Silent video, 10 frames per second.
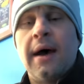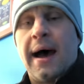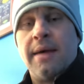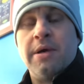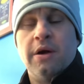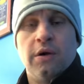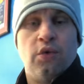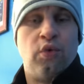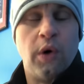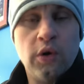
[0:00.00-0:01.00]
I am here
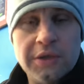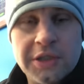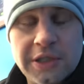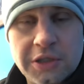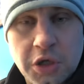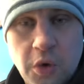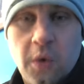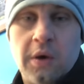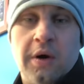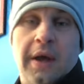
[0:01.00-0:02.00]
at Rosie's
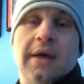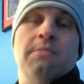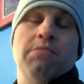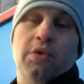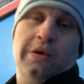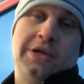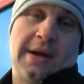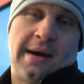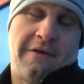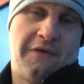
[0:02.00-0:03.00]
Corner in
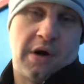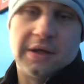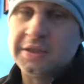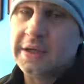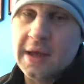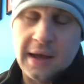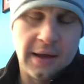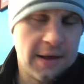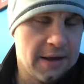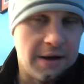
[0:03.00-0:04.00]
Brewerton on a frosty day.